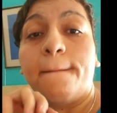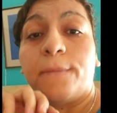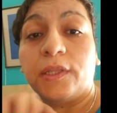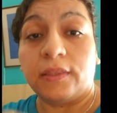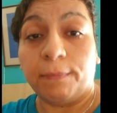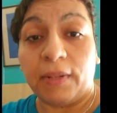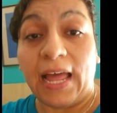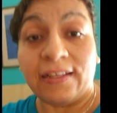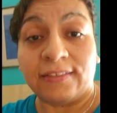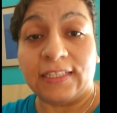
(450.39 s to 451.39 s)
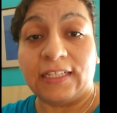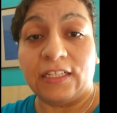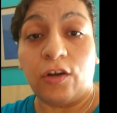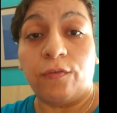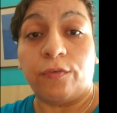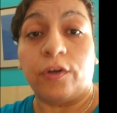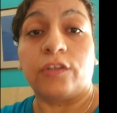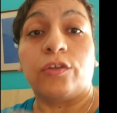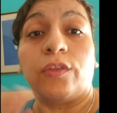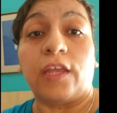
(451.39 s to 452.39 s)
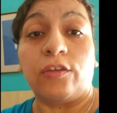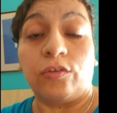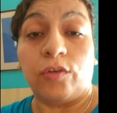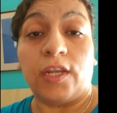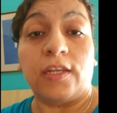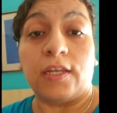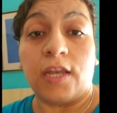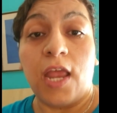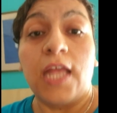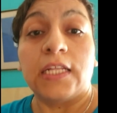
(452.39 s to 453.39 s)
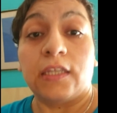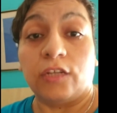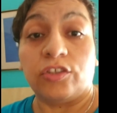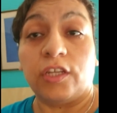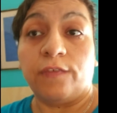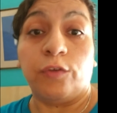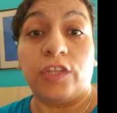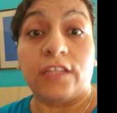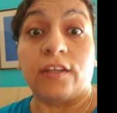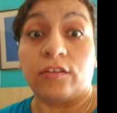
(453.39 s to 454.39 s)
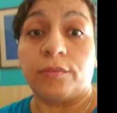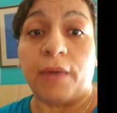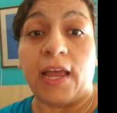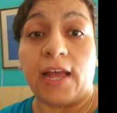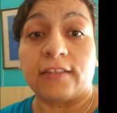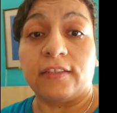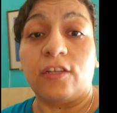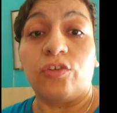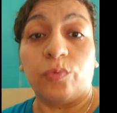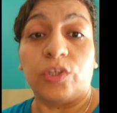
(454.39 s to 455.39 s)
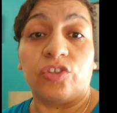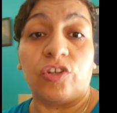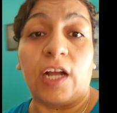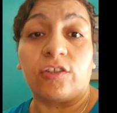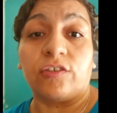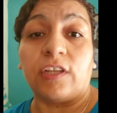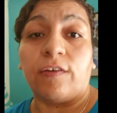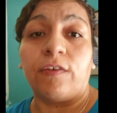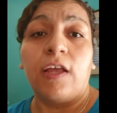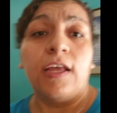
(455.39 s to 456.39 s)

Put the plastic lid over it so that you didn't touch it. If you did touch it by accident, you wouldn't shock yourself.